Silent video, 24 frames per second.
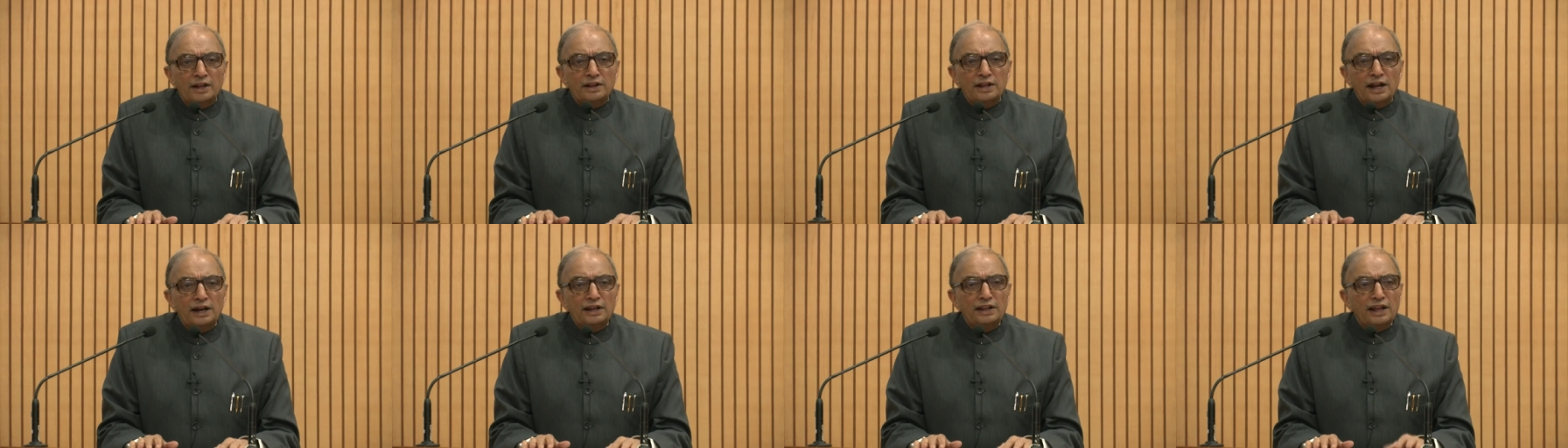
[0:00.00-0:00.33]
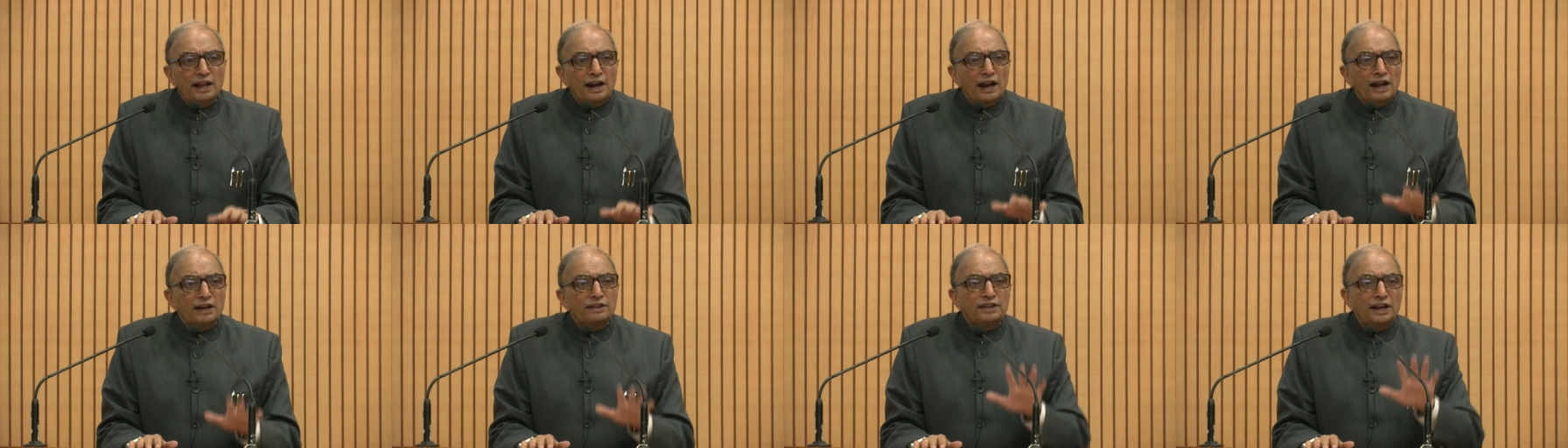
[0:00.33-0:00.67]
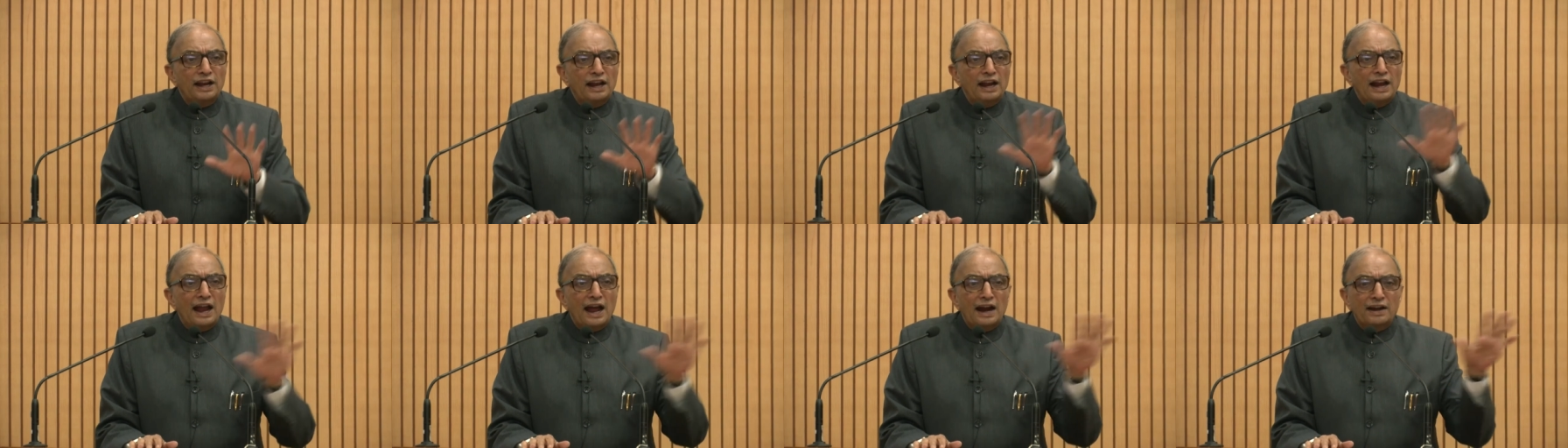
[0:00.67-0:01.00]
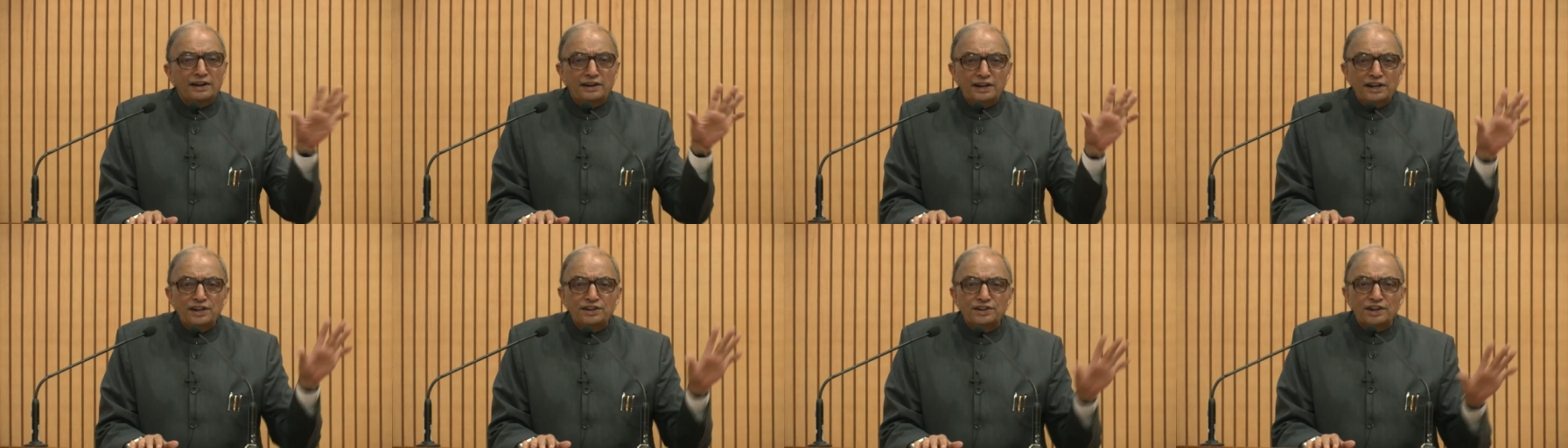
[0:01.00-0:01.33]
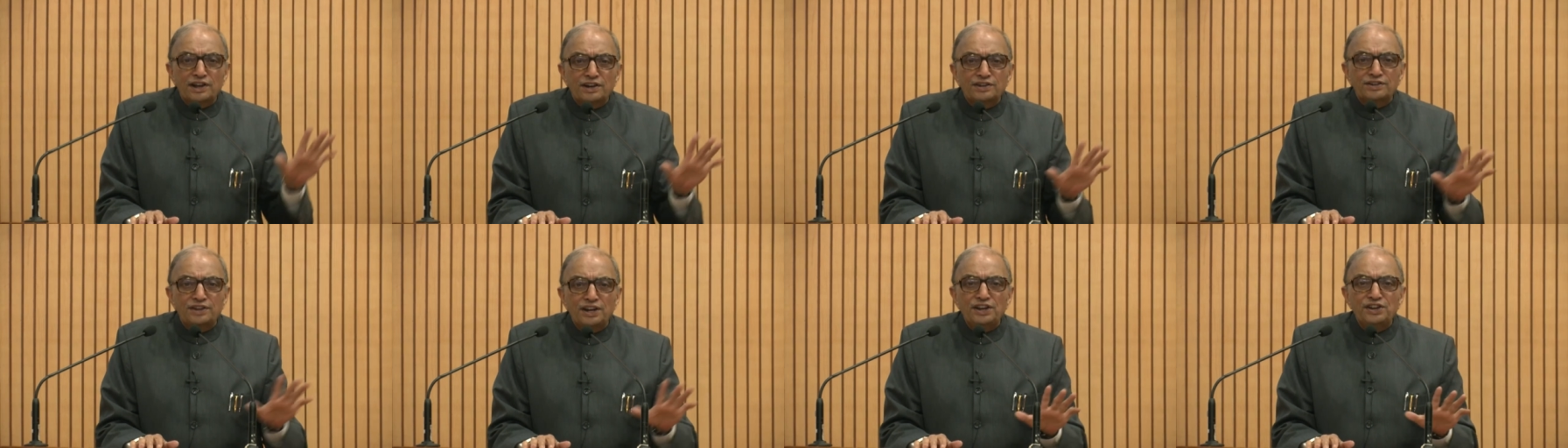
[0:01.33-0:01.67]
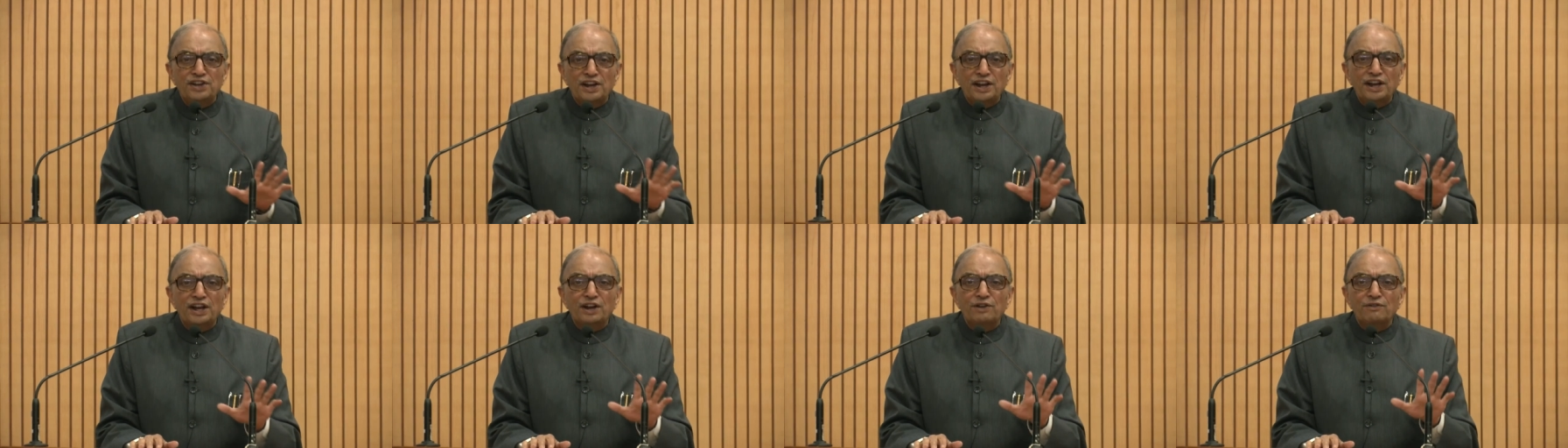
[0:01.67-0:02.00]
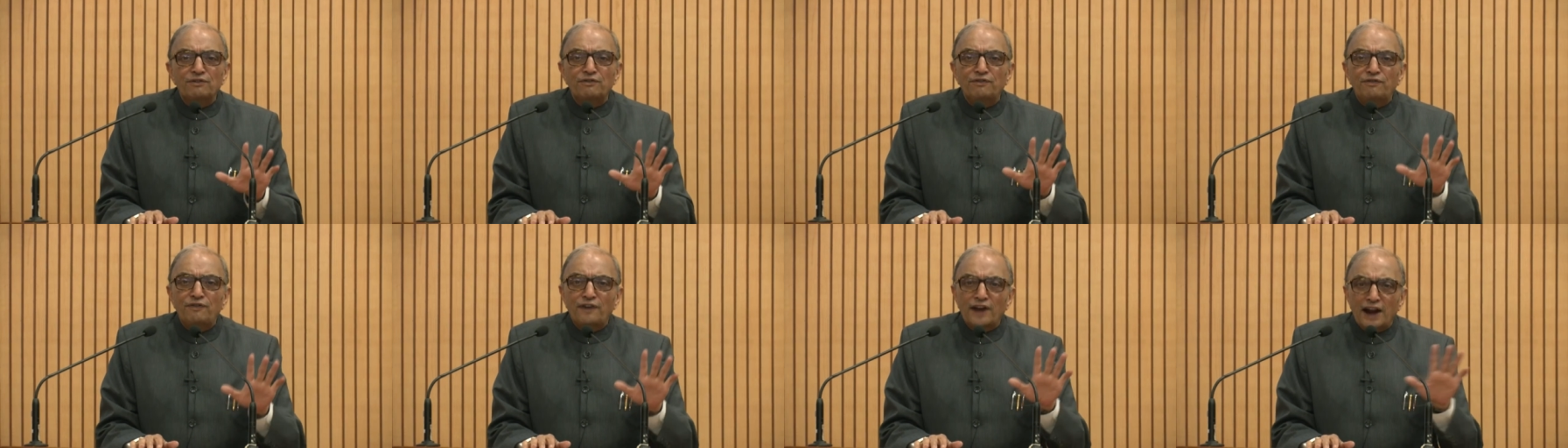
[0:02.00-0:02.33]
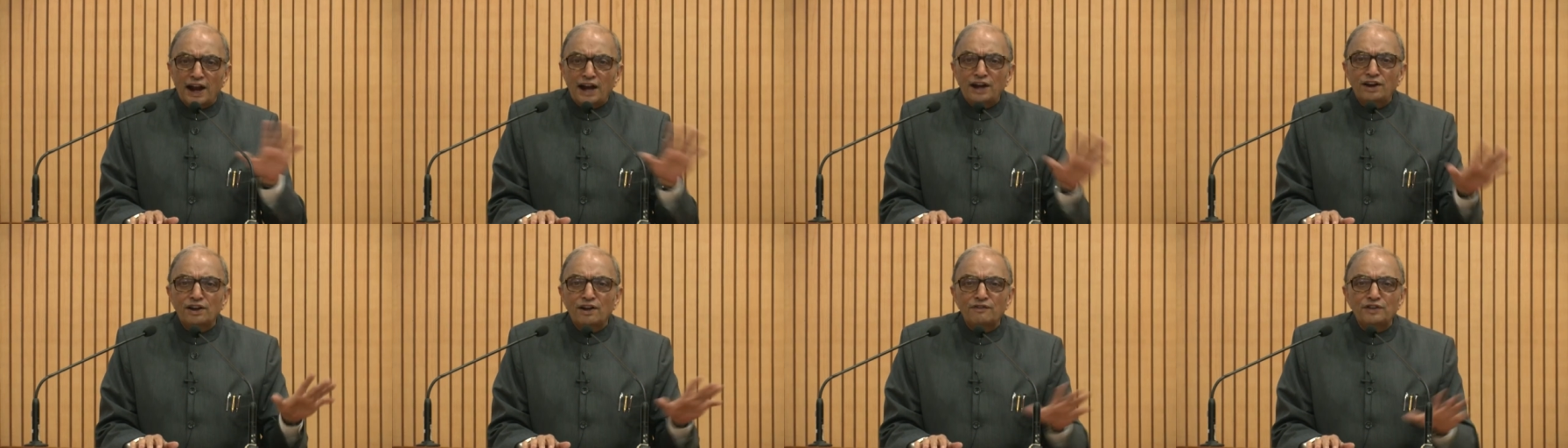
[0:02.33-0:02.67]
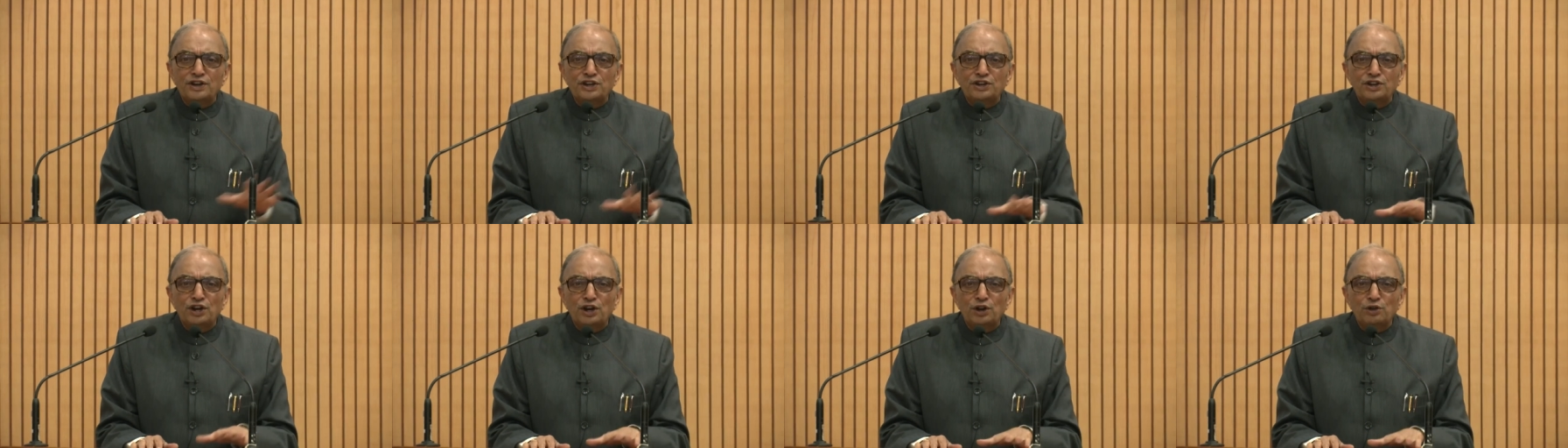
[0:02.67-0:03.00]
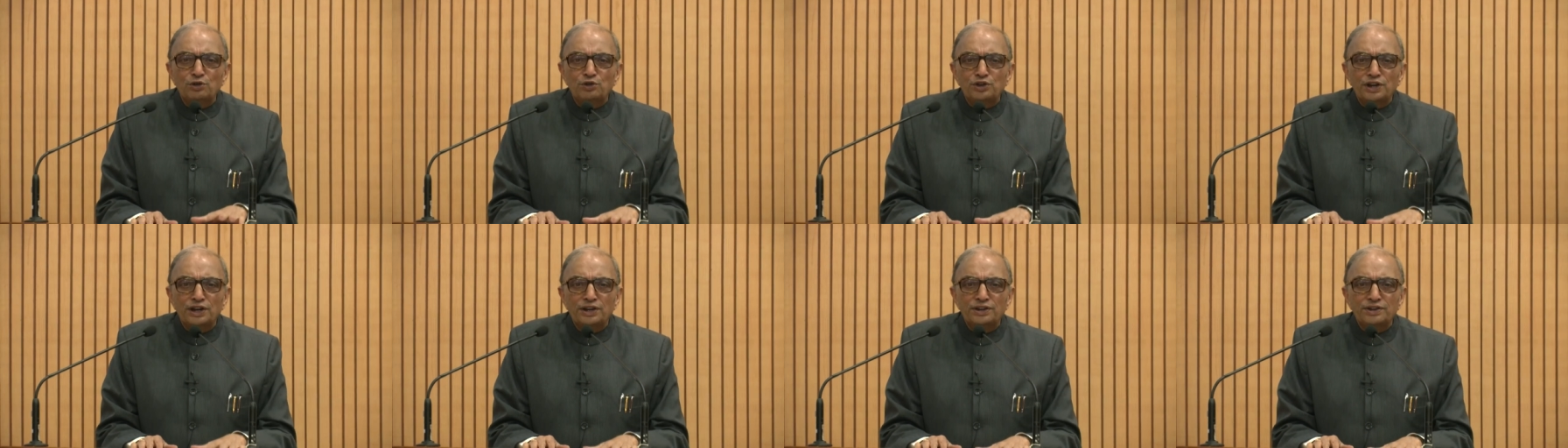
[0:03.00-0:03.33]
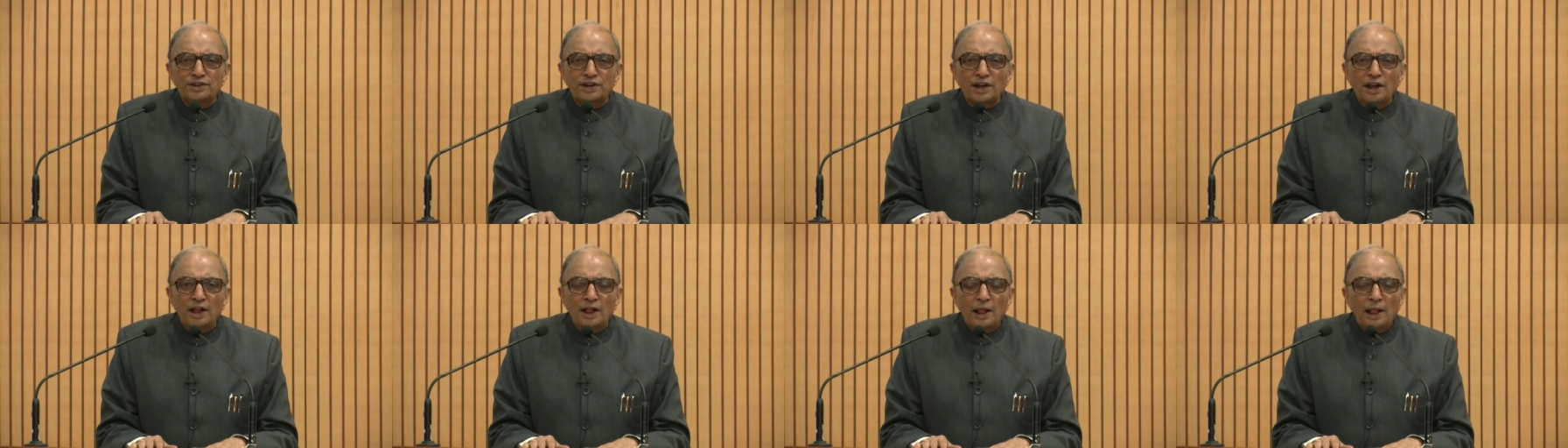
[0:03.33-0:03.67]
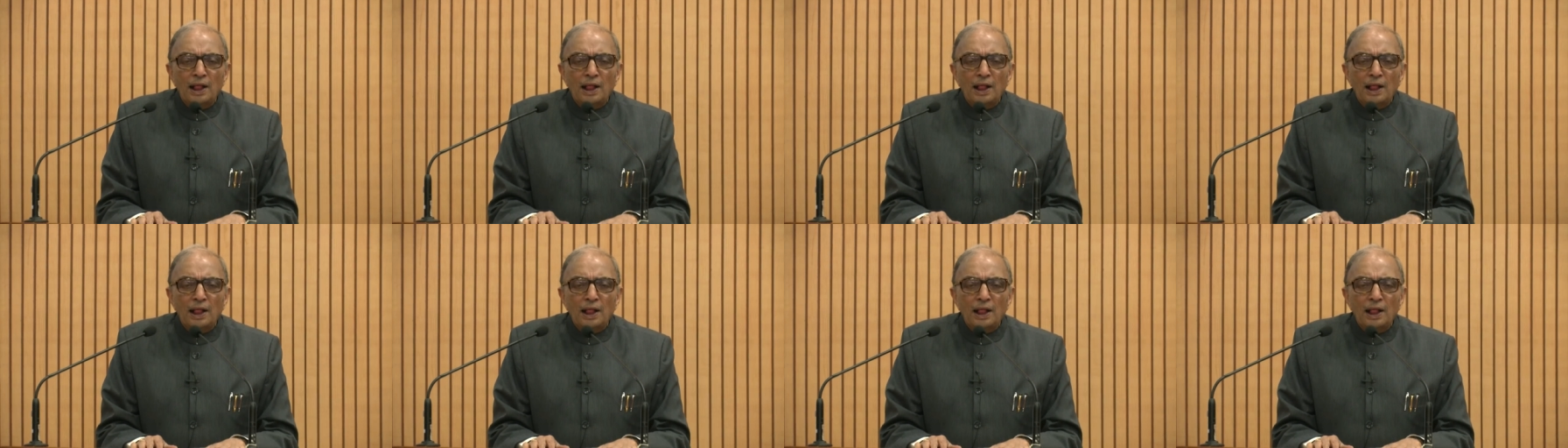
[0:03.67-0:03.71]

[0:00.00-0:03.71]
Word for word: that there are 3 lakh teachers teaching in variety of institutions